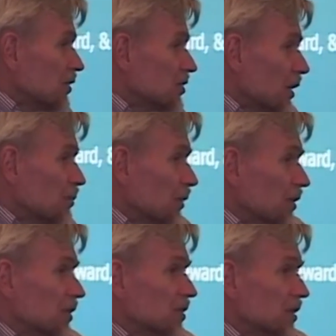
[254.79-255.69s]

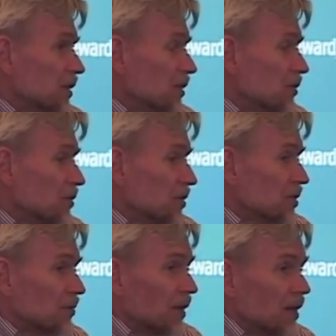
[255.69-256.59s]
separateness in
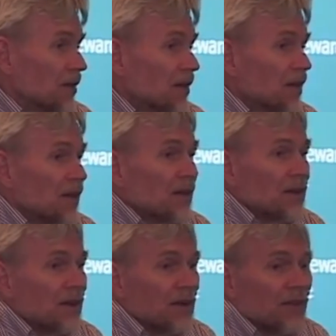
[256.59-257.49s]
Hinduism, and
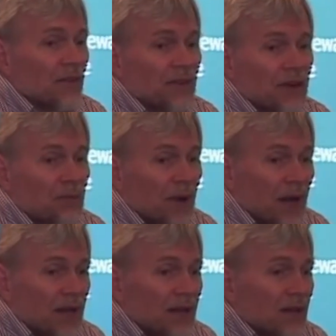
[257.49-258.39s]
uh,
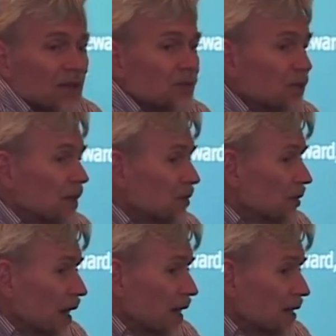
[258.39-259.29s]
thereby
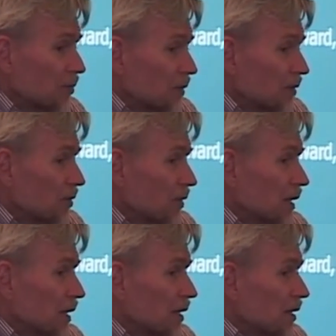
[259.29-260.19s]
reunite with
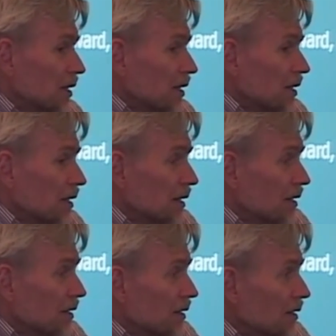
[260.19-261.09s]
the
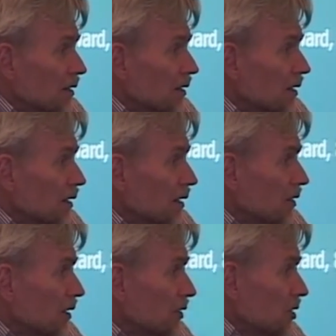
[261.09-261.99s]
uh,
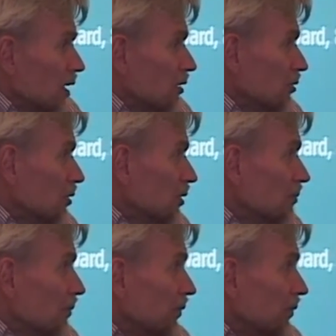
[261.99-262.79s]
general